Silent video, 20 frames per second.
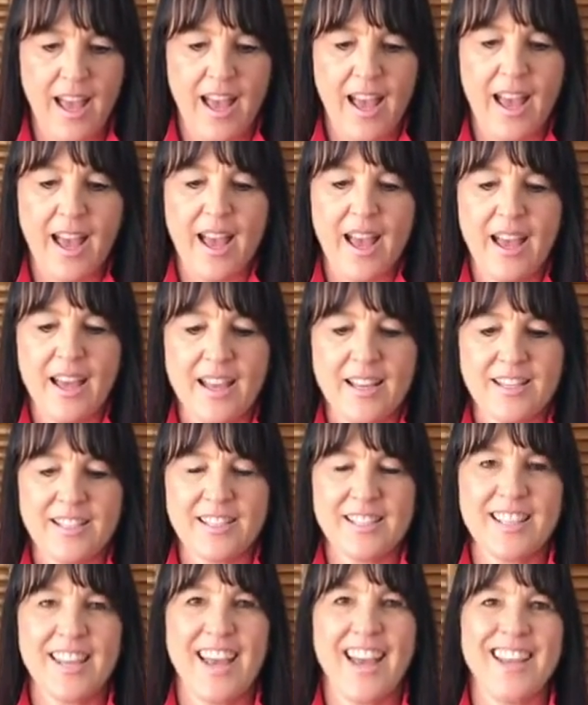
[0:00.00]
and
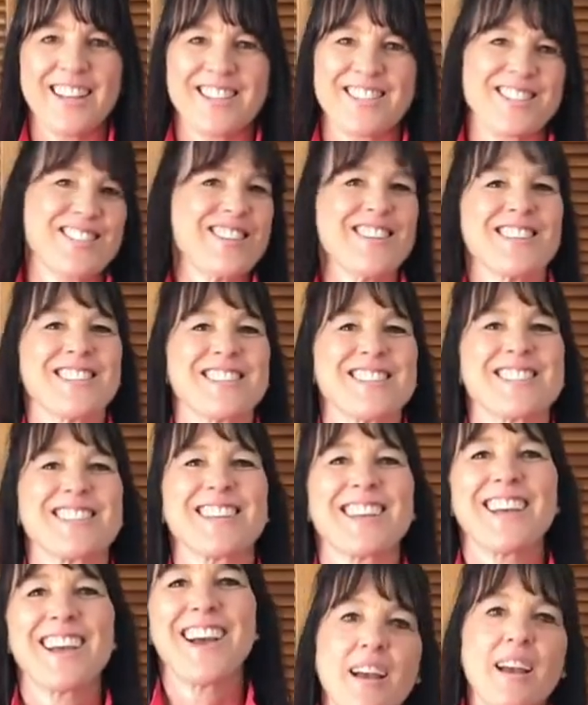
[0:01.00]
catch it.
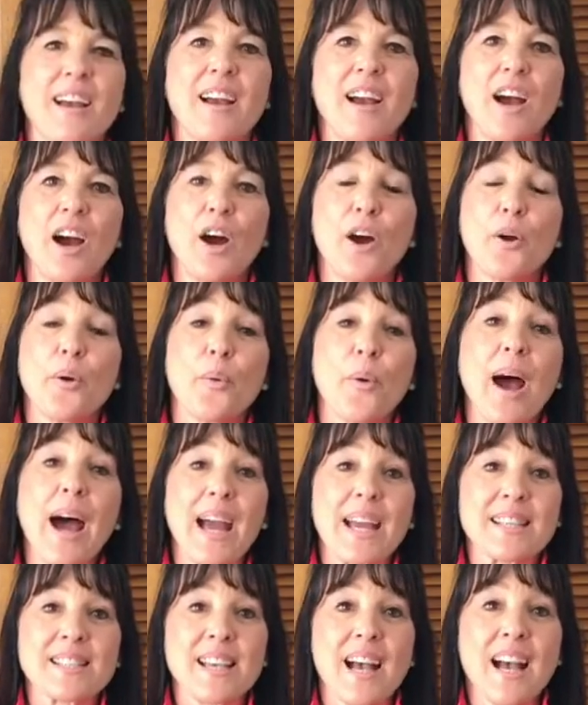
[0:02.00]
Right,
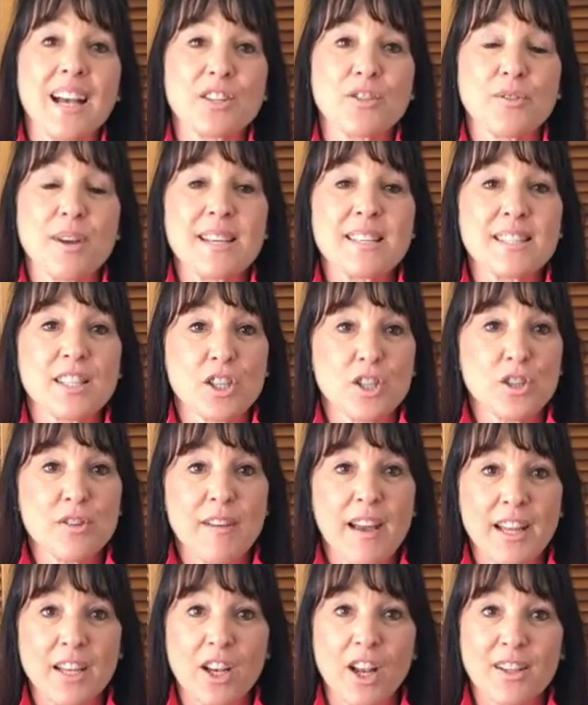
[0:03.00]
I try. trust that you've
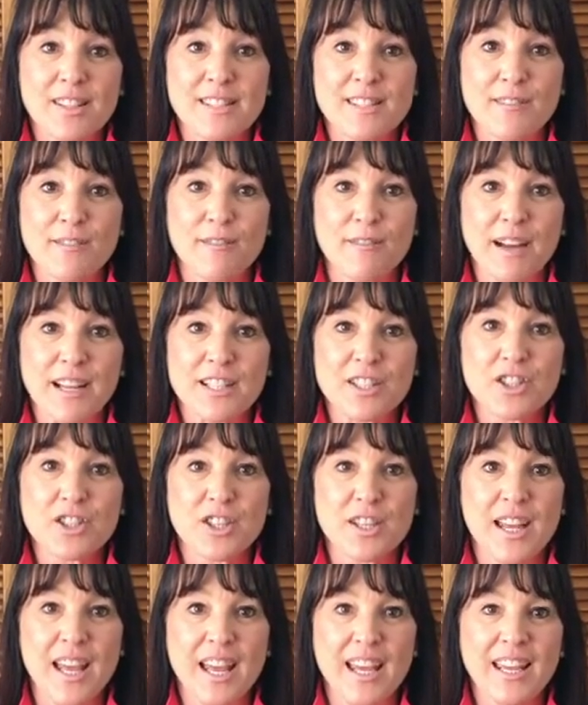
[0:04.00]
had lots of fun
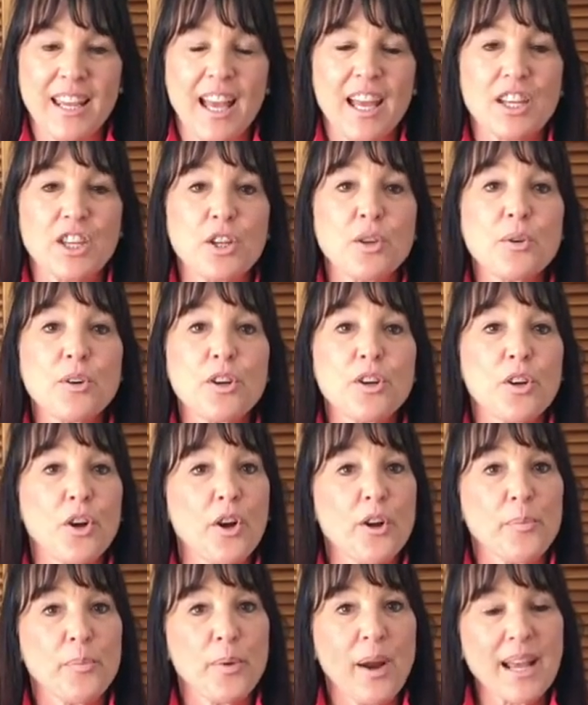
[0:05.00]
today and you can go
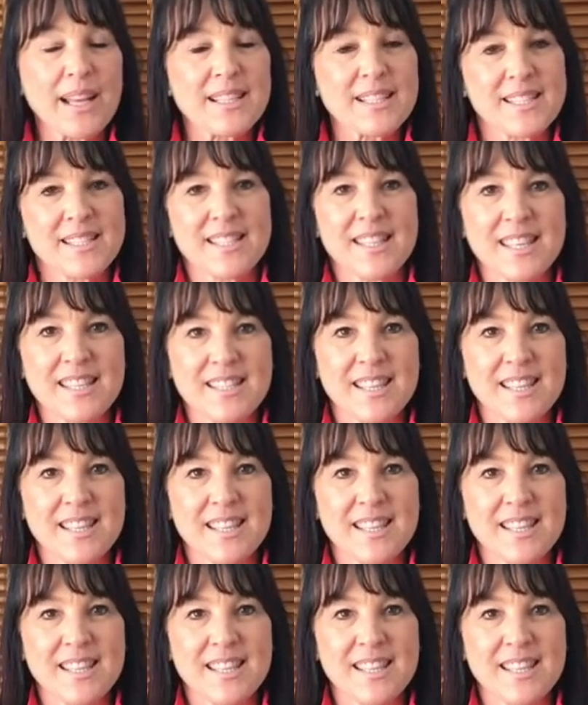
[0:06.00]
and practice these